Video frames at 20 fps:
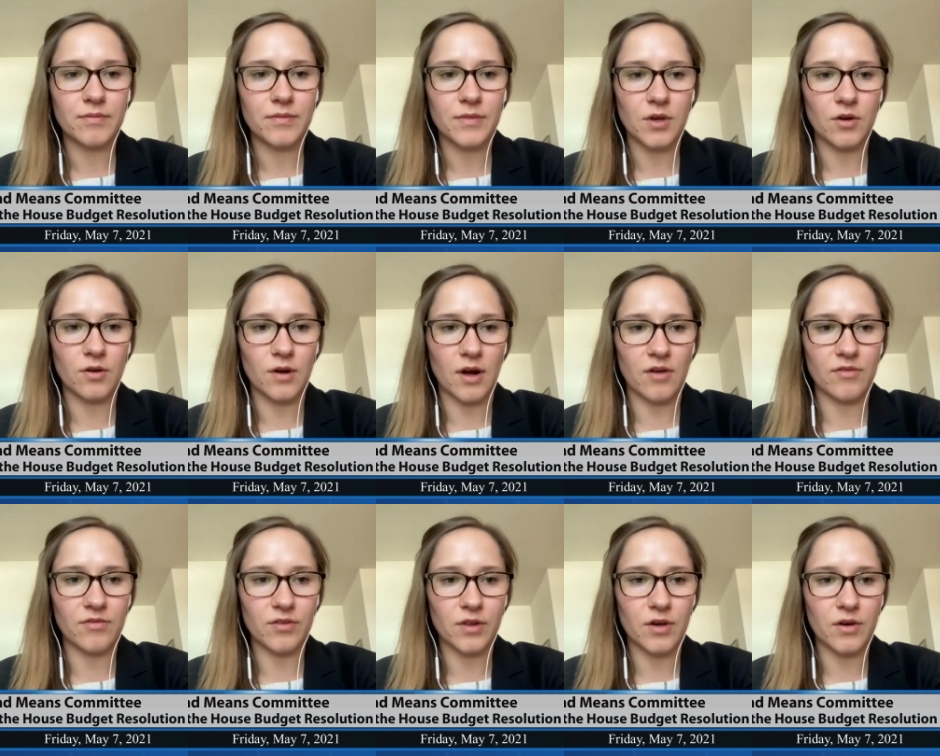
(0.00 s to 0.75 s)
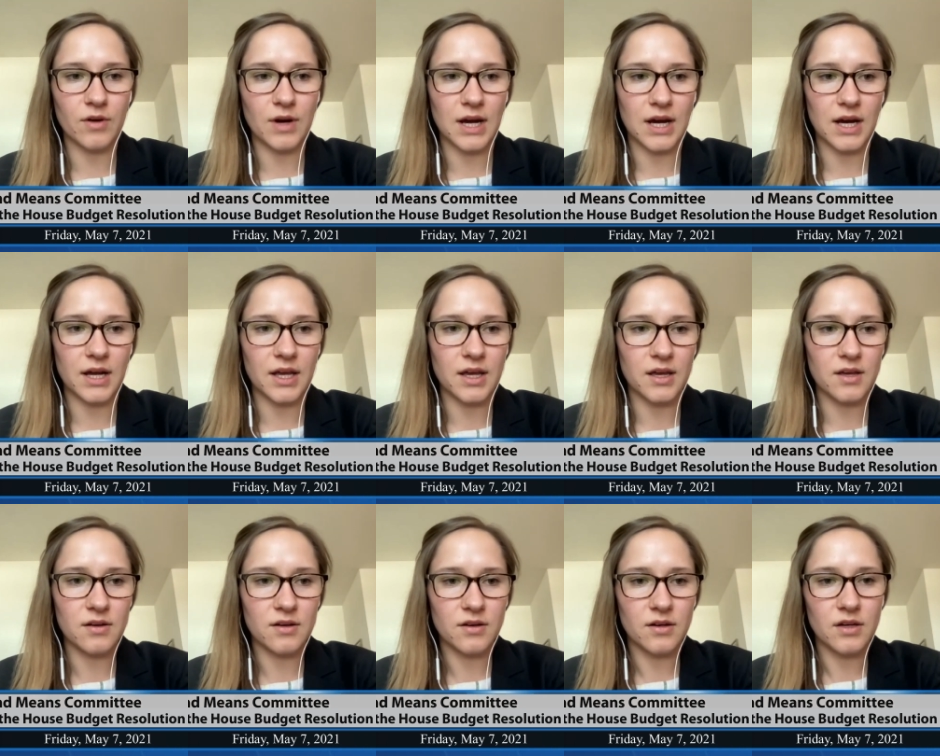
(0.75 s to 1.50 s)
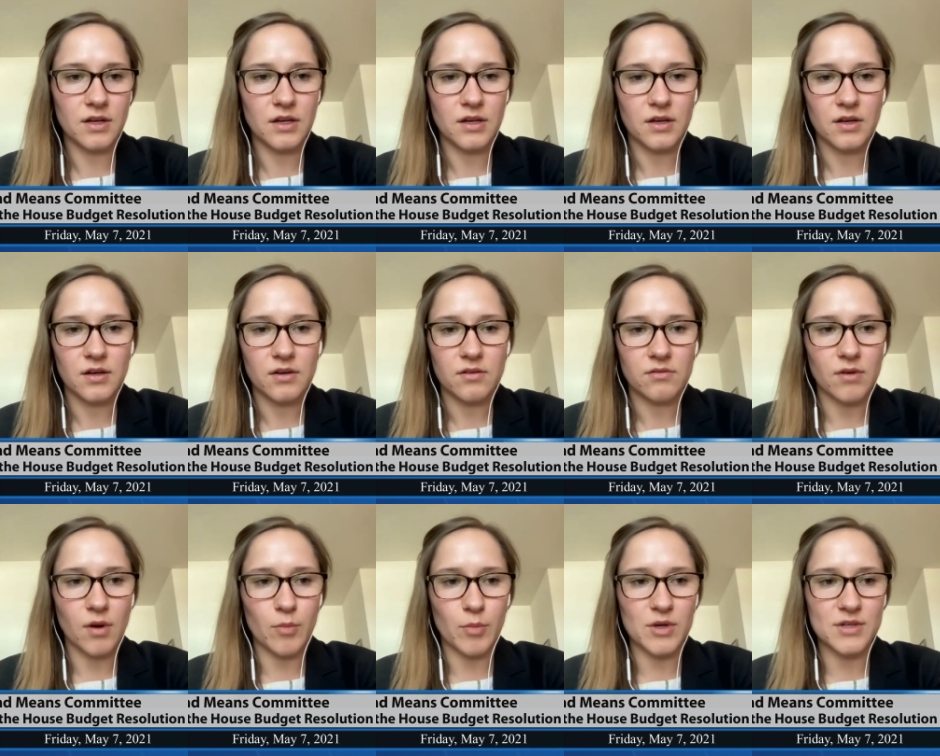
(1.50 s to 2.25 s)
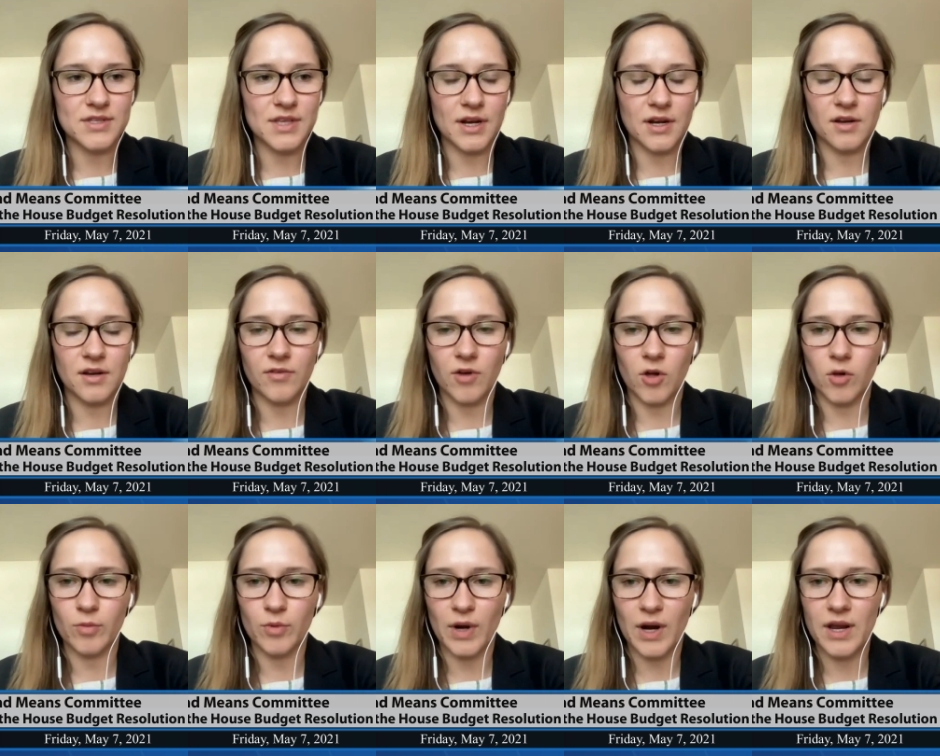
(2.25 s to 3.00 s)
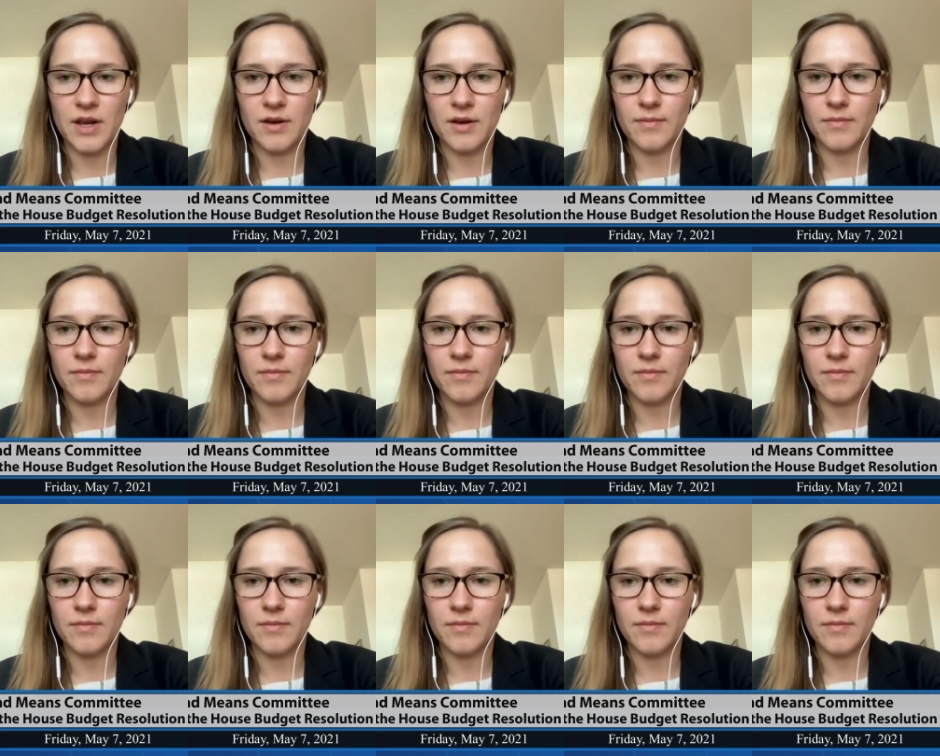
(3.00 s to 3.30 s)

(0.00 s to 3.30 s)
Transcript: Garofalo, aye. Representative Albright?